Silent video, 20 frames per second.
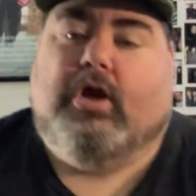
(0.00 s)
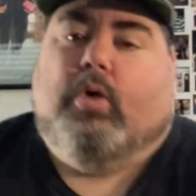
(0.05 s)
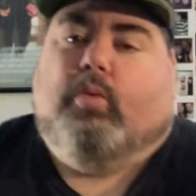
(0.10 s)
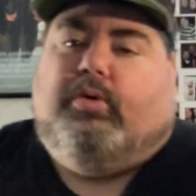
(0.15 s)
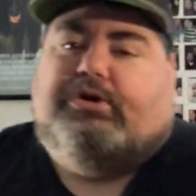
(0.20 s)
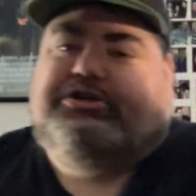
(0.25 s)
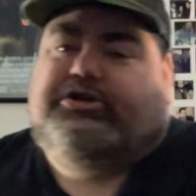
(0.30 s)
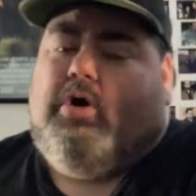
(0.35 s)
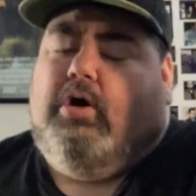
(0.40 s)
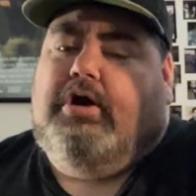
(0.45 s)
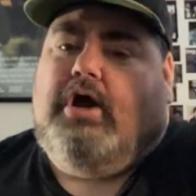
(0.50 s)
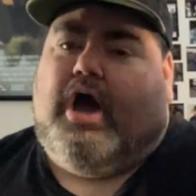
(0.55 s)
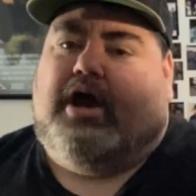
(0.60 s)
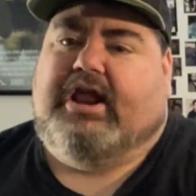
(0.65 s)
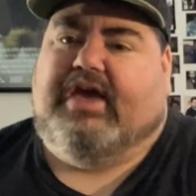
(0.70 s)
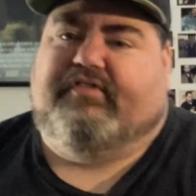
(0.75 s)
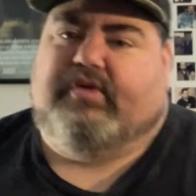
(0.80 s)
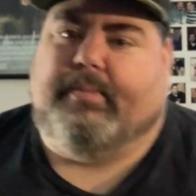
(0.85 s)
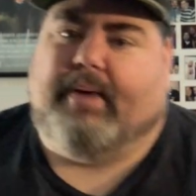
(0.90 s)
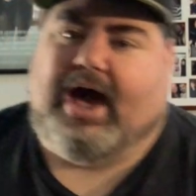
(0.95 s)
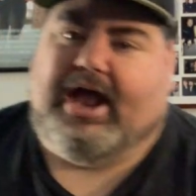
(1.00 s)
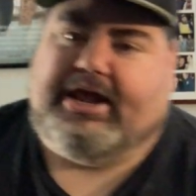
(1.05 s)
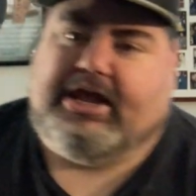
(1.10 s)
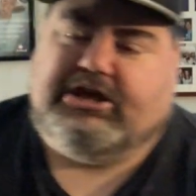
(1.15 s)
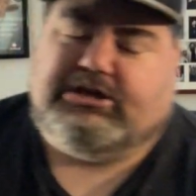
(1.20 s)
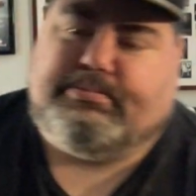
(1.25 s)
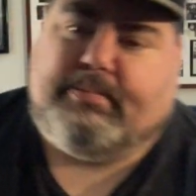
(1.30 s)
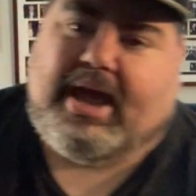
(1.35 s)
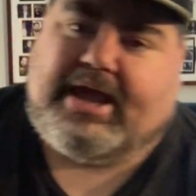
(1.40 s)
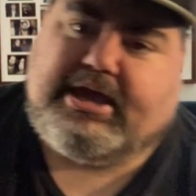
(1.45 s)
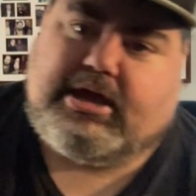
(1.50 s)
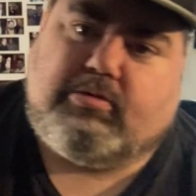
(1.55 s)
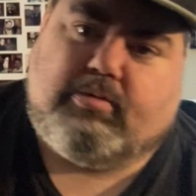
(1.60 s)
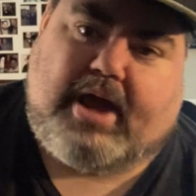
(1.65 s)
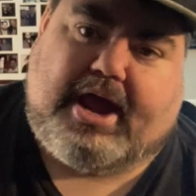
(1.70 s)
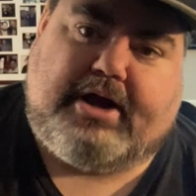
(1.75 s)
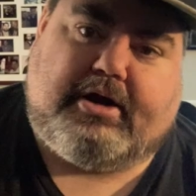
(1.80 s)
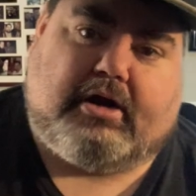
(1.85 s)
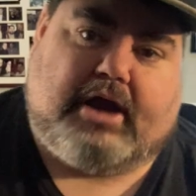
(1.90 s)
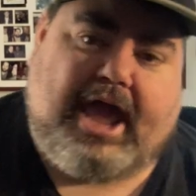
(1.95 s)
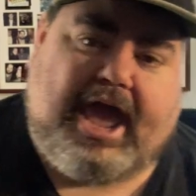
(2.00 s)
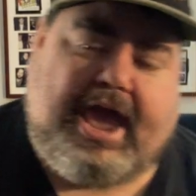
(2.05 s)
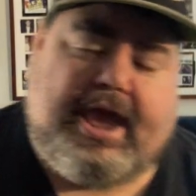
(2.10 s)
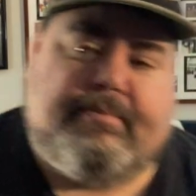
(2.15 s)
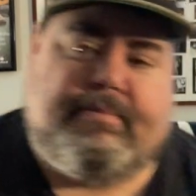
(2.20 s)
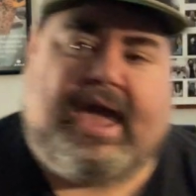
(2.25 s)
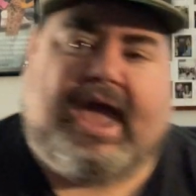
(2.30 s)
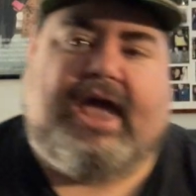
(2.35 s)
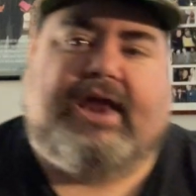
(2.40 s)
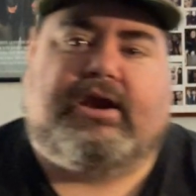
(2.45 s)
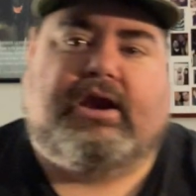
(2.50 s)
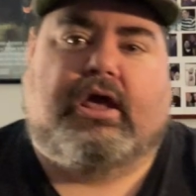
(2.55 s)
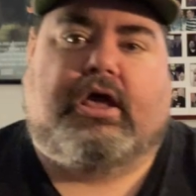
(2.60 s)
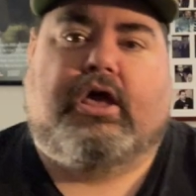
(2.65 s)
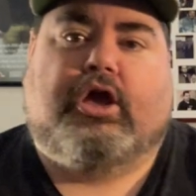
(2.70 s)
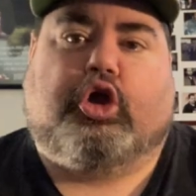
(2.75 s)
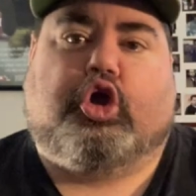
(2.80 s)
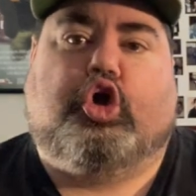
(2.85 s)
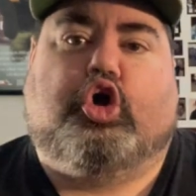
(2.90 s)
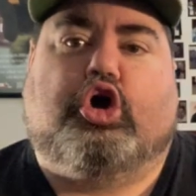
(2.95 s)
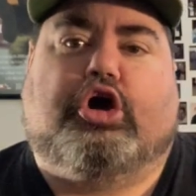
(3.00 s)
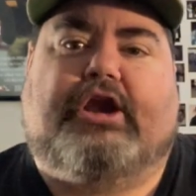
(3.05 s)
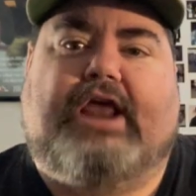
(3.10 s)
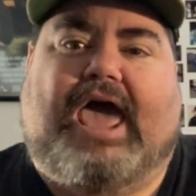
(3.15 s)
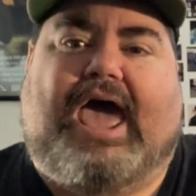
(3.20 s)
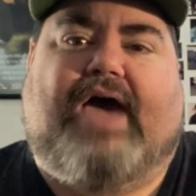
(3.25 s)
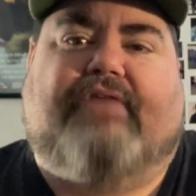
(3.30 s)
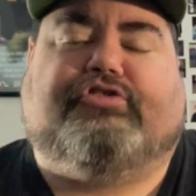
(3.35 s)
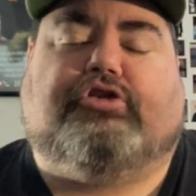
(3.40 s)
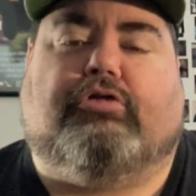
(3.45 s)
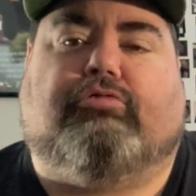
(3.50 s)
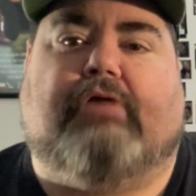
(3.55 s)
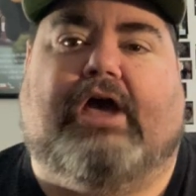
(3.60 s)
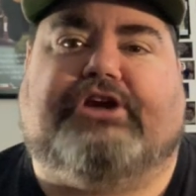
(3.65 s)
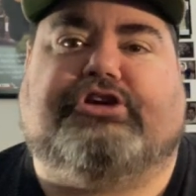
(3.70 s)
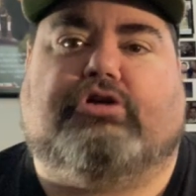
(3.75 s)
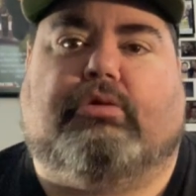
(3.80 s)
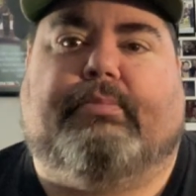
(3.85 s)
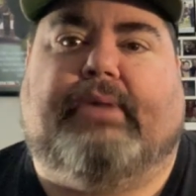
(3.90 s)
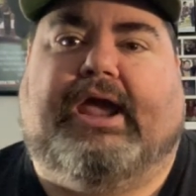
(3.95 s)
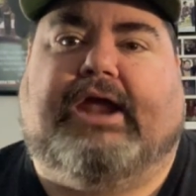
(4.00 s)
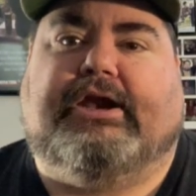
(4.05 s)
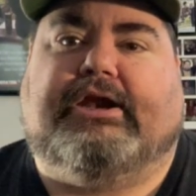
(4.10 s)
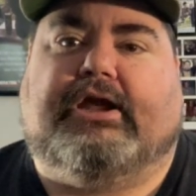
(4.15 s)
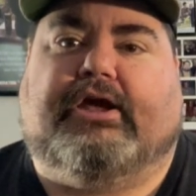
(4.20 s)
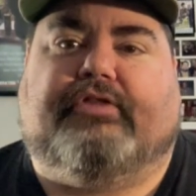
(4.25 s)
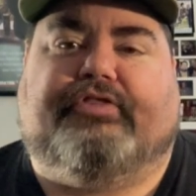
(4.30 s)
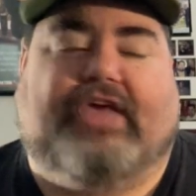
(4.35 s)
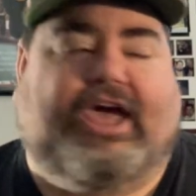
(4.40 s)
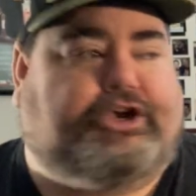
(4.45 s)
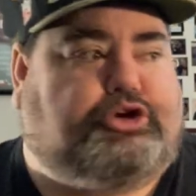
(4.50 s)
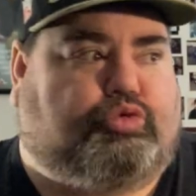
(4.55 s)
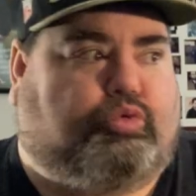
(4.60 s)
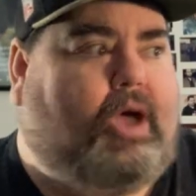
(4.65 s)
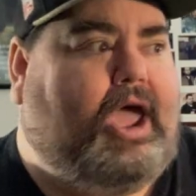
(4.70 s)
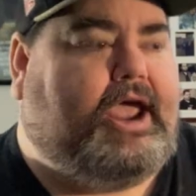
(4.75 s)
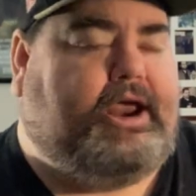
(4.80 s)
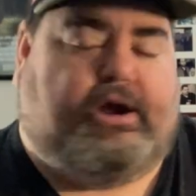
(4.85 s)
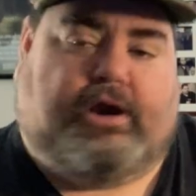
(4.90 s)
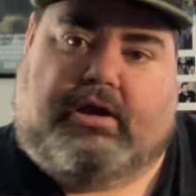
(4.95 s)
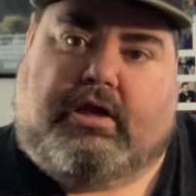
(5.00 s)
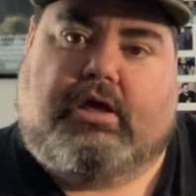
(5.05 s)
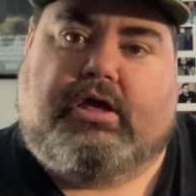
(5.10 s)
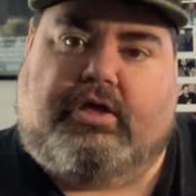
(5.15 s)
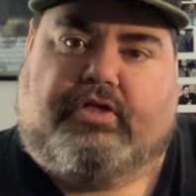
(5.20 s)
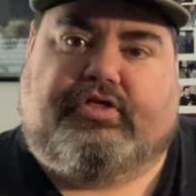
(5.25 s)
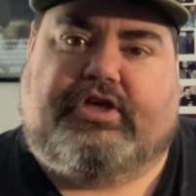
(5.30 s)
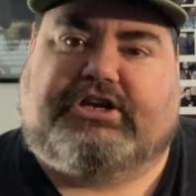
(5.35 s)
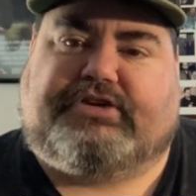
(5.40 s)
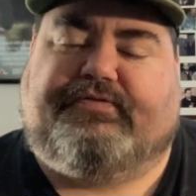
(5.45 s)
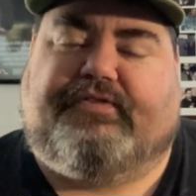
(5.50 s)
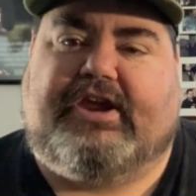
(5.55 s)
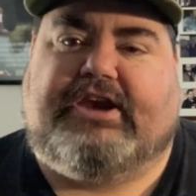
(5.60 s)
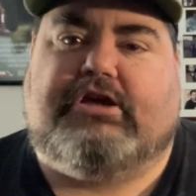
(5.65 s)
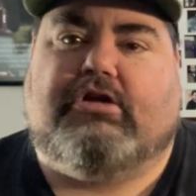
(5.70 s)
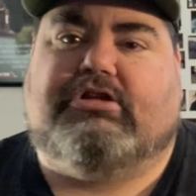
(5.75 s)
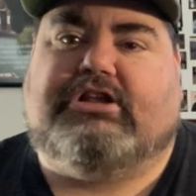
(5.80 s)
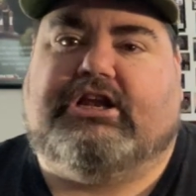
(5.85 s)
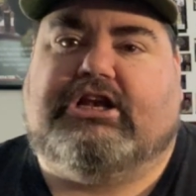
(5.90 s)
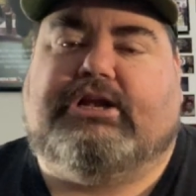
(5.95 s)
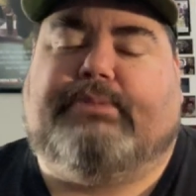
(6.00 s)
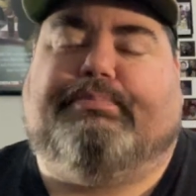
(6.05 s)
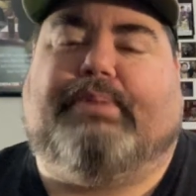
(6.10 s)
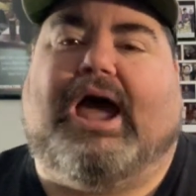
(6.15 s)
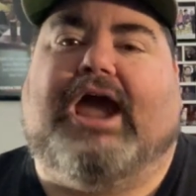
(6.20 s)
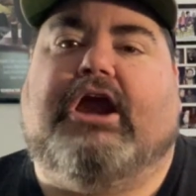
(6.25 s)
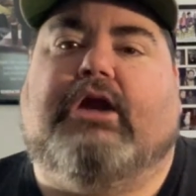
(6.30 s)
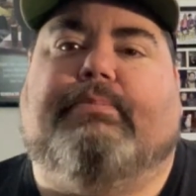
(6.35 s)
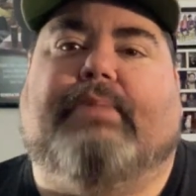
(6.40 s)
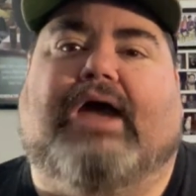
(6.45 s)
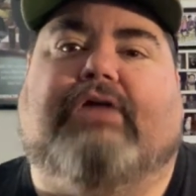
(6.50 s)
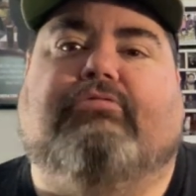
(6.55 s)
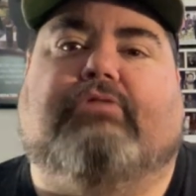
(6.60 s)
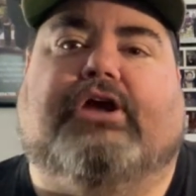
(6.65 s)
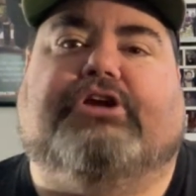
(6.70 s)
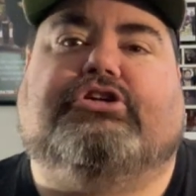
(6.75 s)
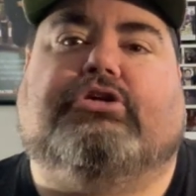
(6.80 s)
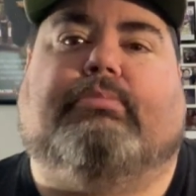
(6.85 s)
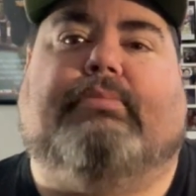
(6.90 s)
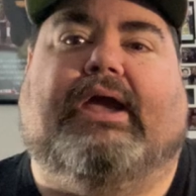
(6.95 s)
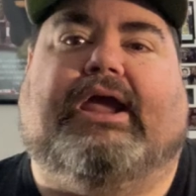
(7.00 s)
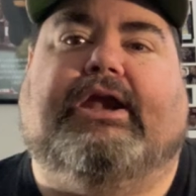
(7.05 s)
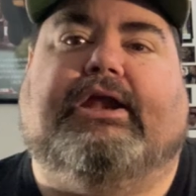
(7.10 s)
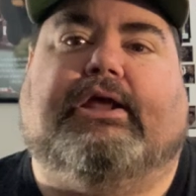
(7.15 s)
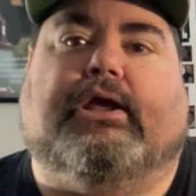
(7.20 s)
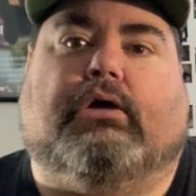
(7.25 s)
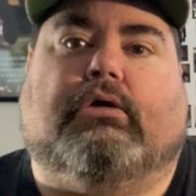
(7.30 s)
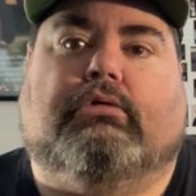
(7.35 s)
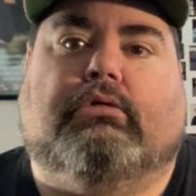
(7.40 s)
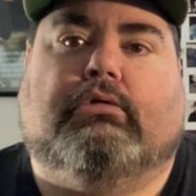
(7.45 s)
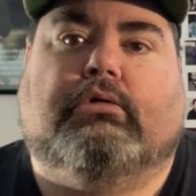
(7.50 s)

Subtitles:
What's going on, everybody? It's Mikey Raider. Hey, man, good after WrestleMania. That's right. This video is inspired by WrestleMania.